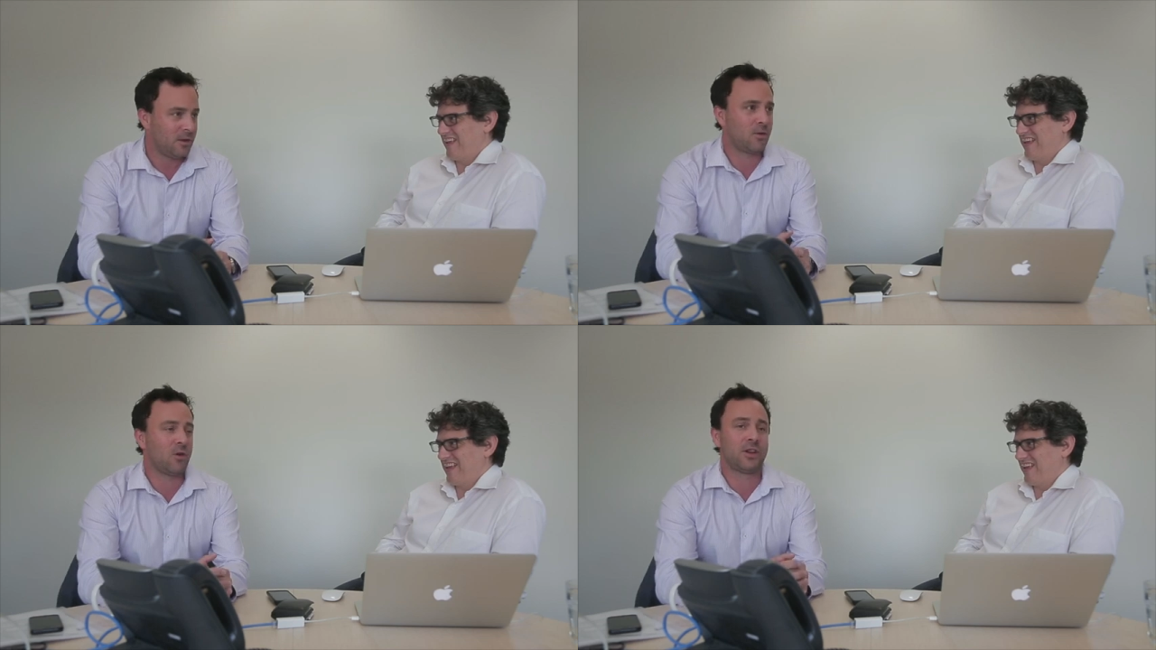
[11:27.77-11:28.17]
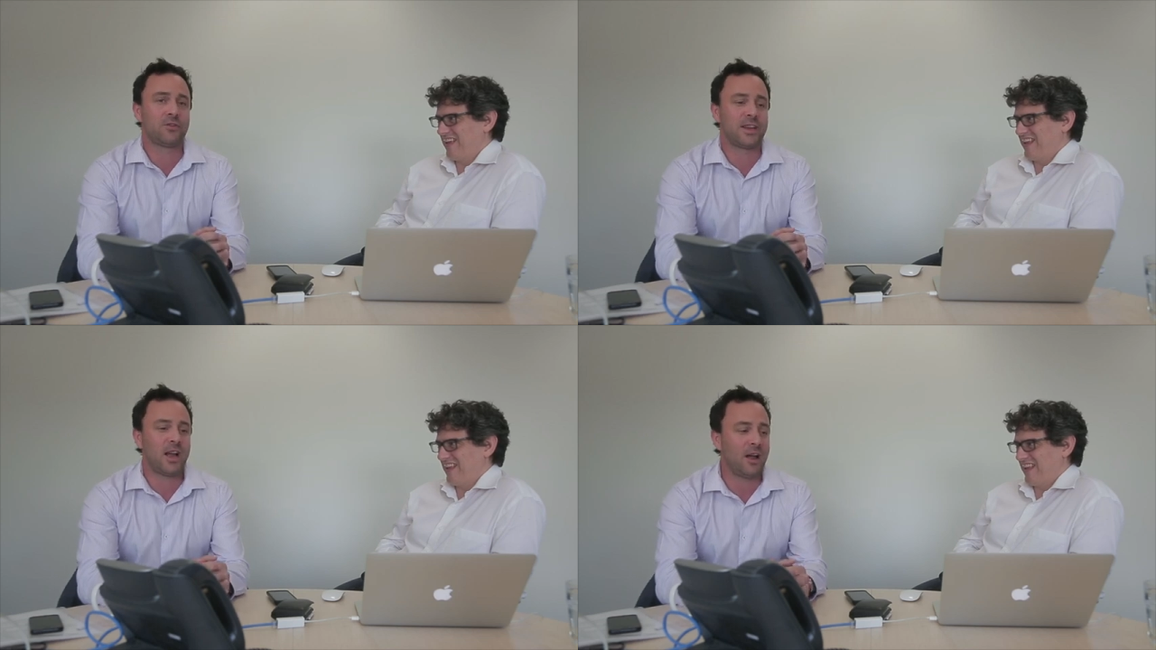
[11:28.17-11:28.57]
Speaker 1: you've got
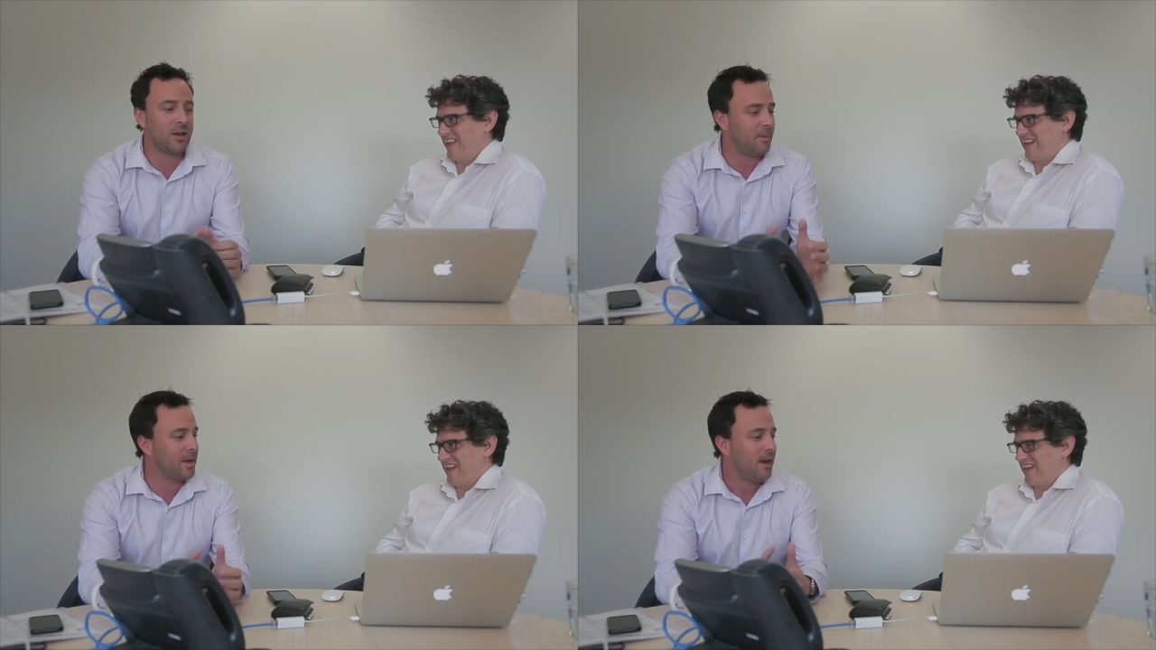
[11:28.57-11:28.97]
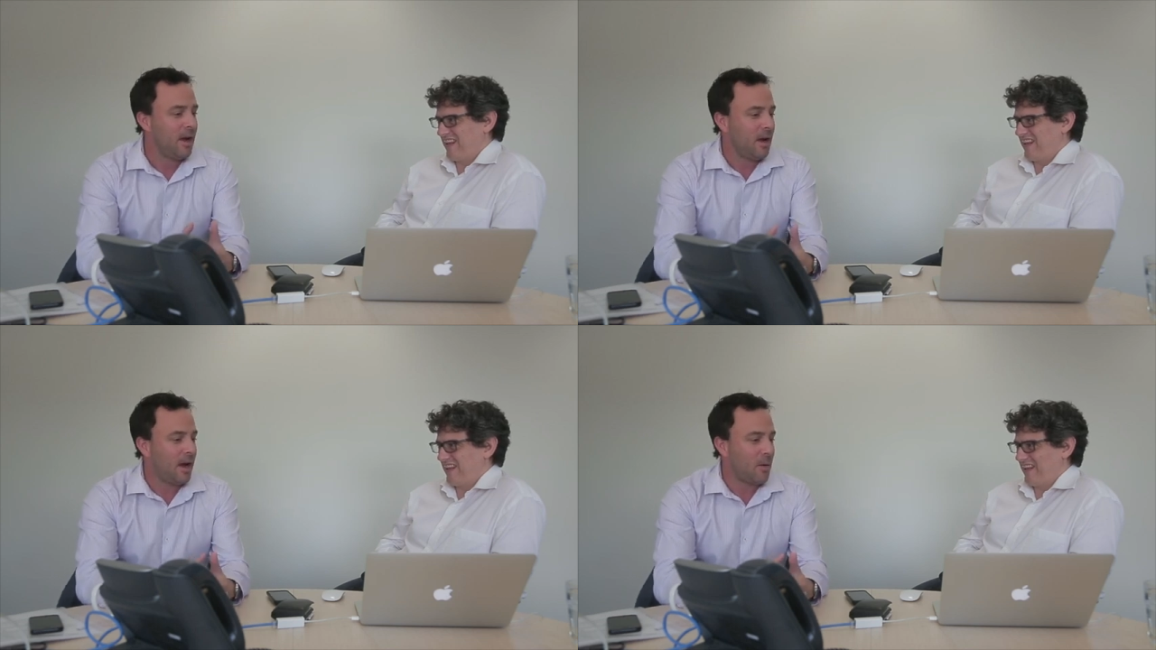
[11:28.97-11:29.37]
literally hun- I mean
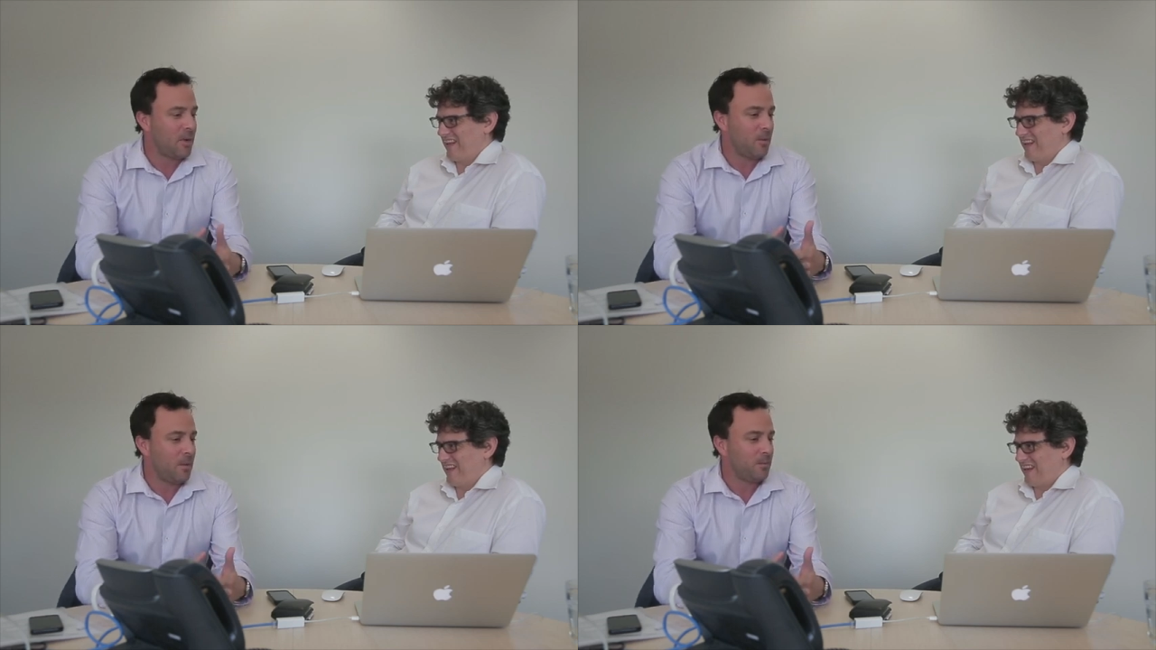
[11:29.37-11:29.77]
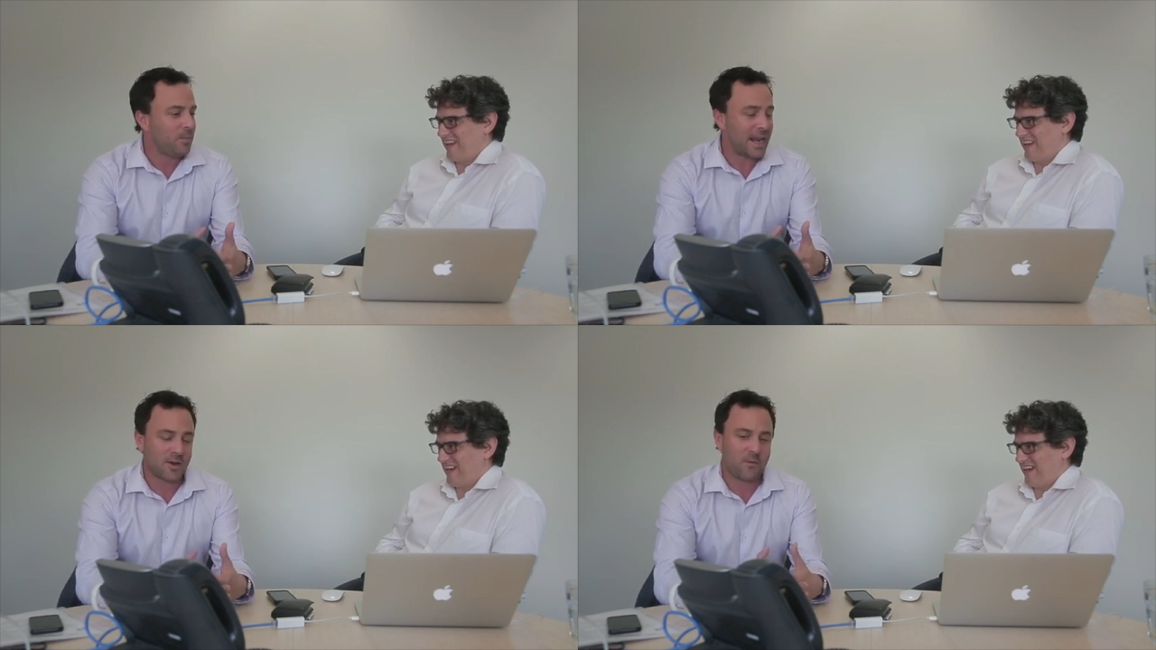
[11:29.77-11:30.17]
you know
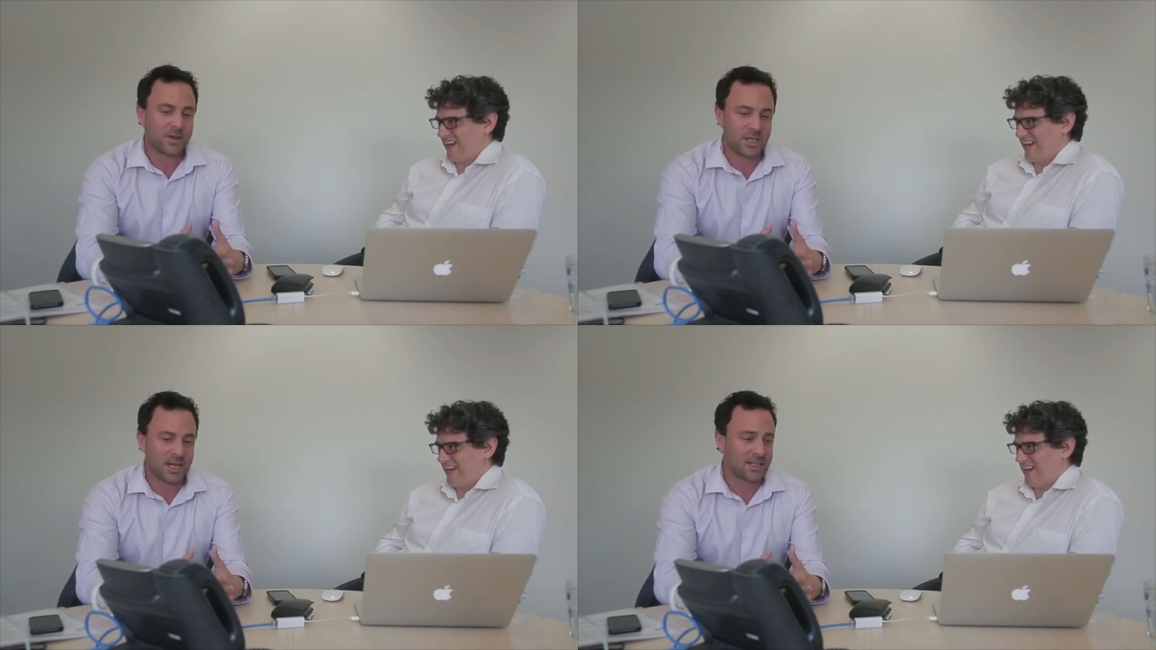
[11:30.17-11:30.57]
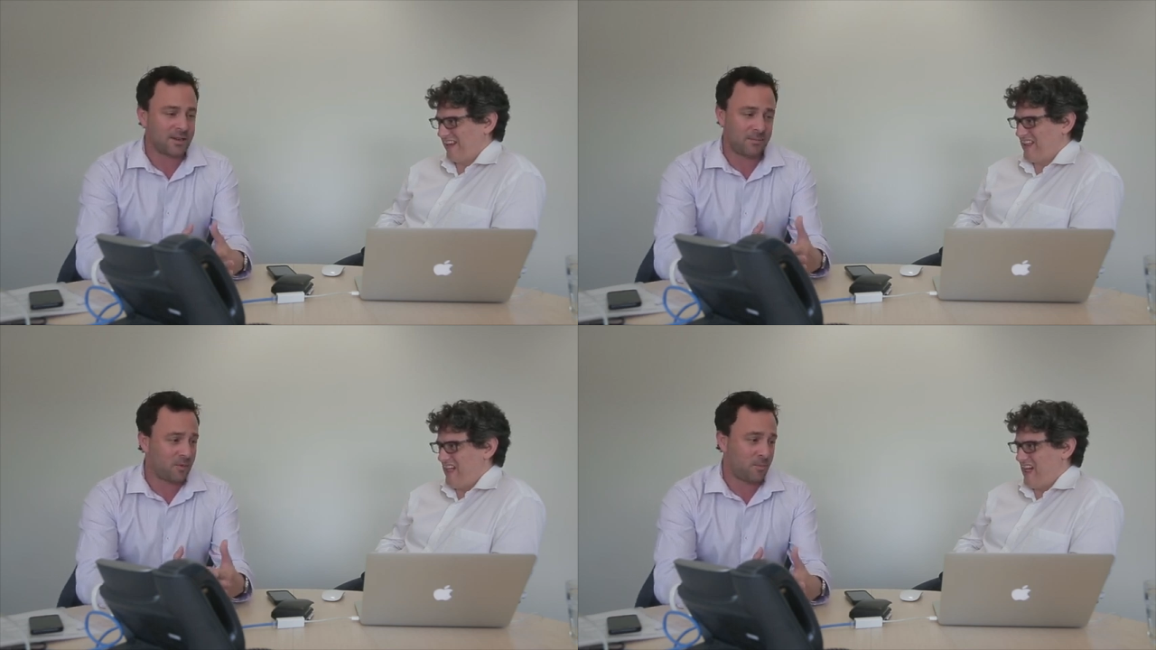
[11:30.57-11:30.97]
that conversation